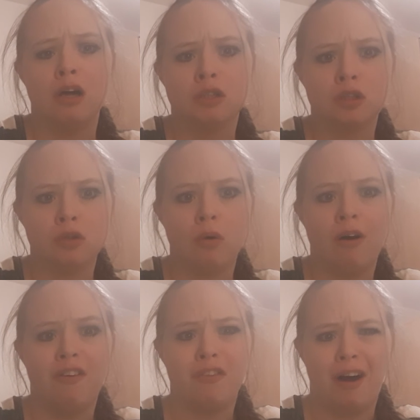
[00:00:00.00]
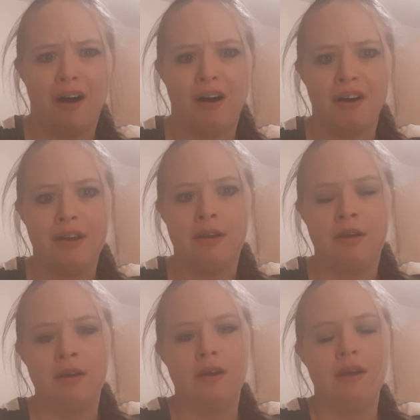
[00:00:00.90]
sort of
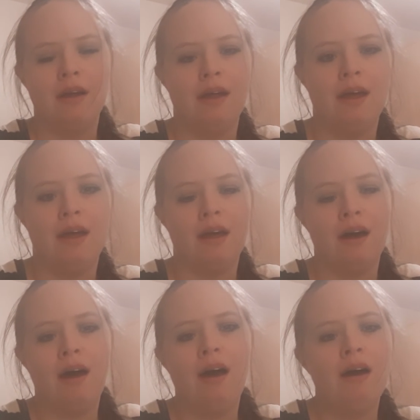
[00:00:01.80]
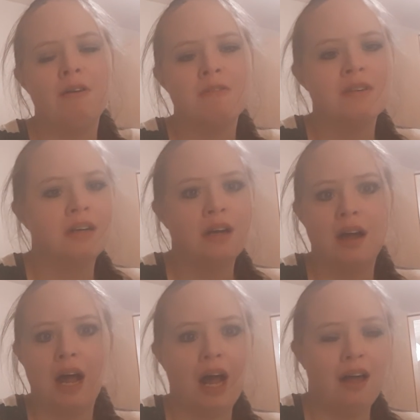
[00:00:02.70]
idea?
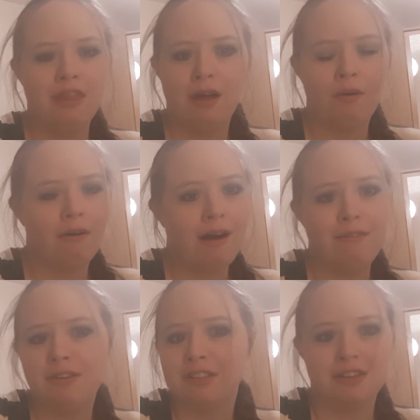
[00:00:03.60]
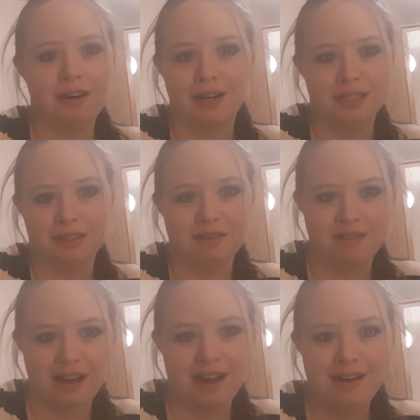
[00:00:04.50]
And they were ever so nice to
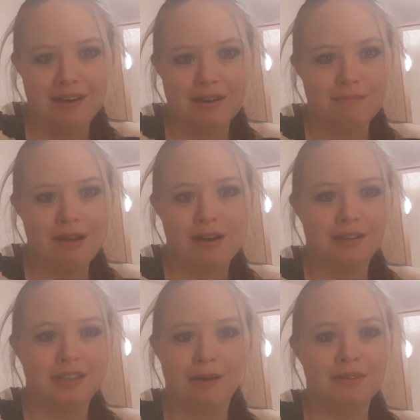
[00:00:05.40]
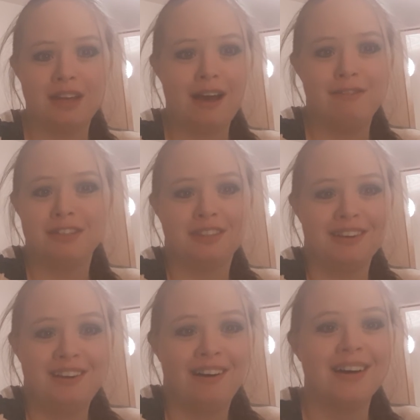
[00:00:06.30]
me because I was ever so
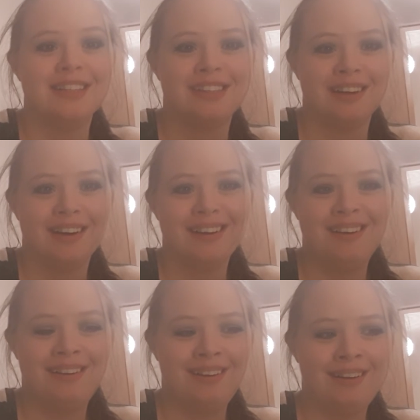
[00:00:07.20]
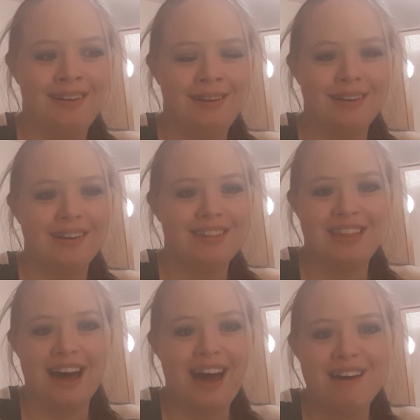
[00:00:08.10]
nice to
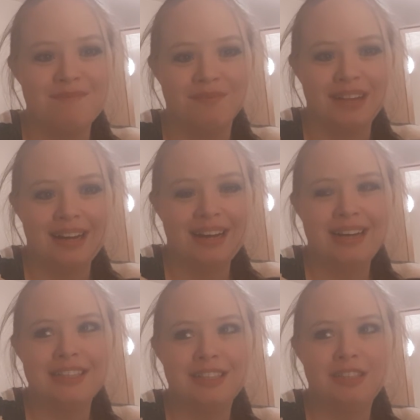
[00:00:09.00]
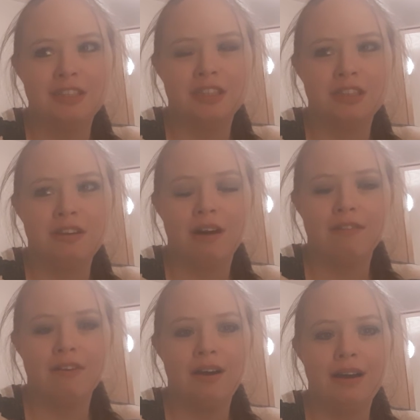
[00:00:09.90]
them. It's just
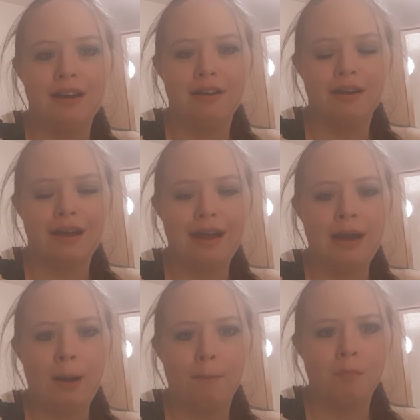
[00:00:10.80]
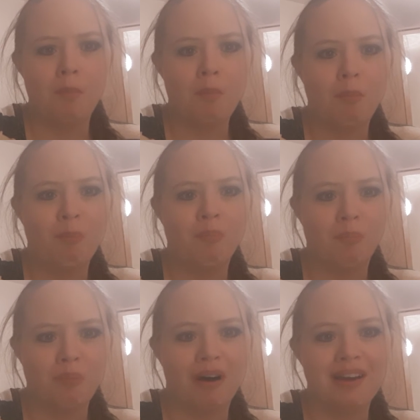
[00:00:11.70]
not really in
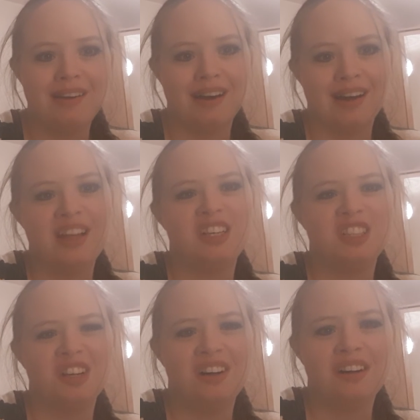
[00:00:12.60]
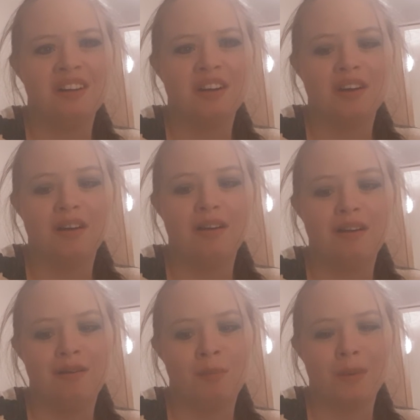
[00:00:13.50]
my nature to